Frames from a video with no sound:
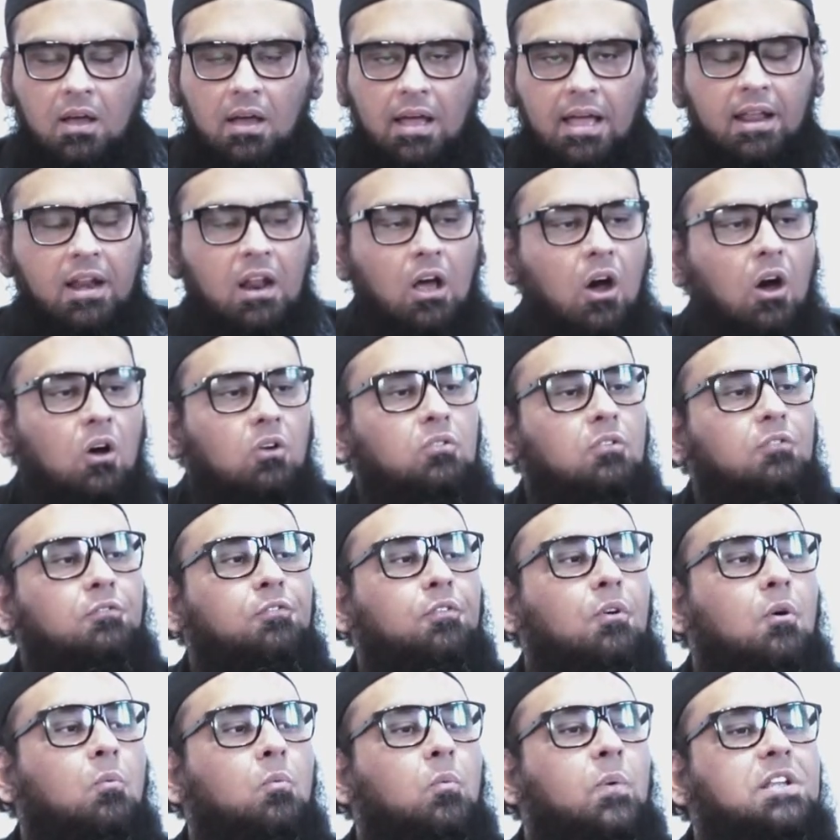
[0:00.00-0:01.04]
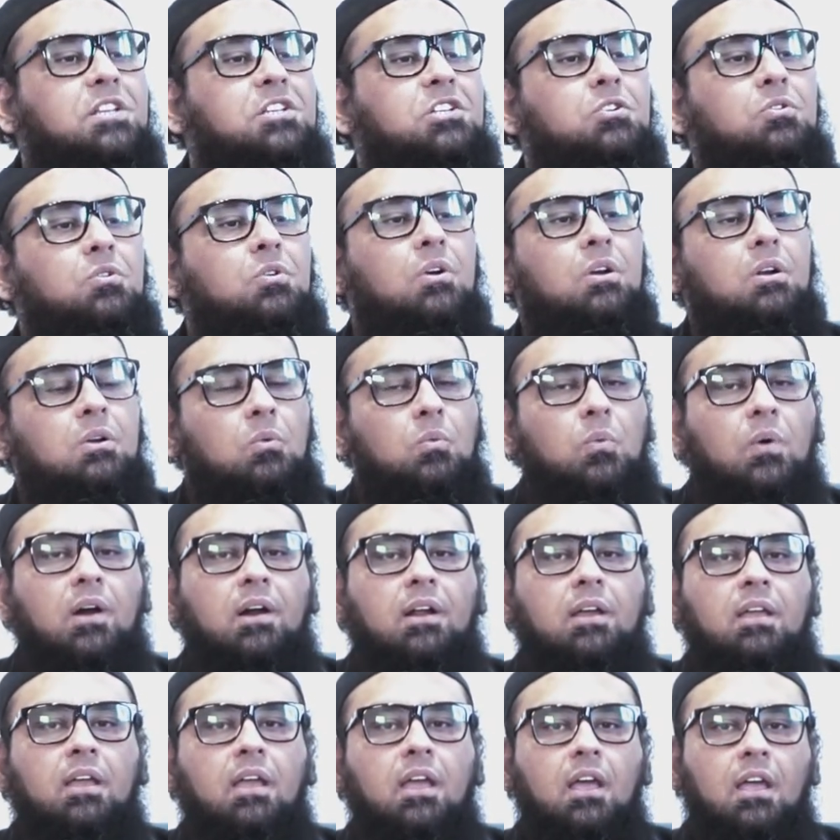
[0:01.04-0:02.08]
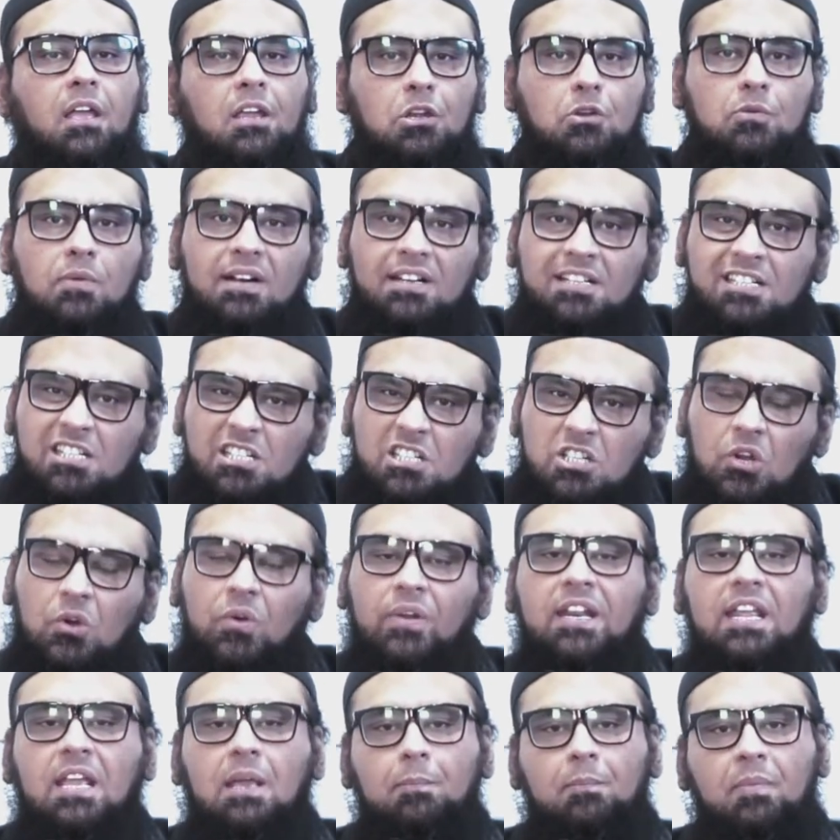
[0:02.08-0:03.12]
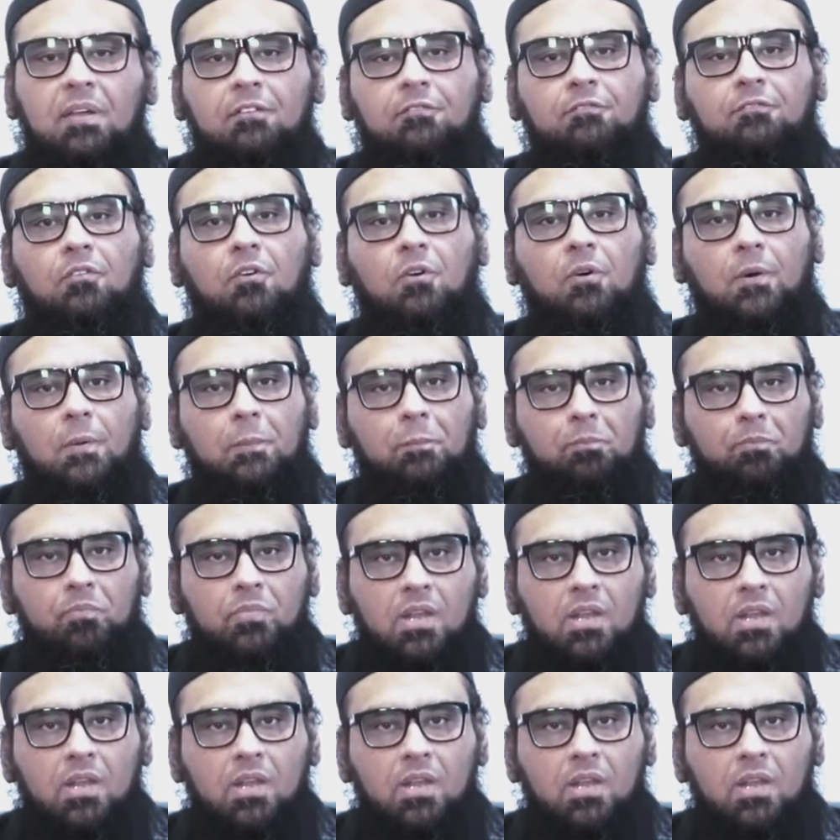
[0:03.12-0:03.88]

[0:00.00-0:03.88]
and out of from which good work you are stoning me for.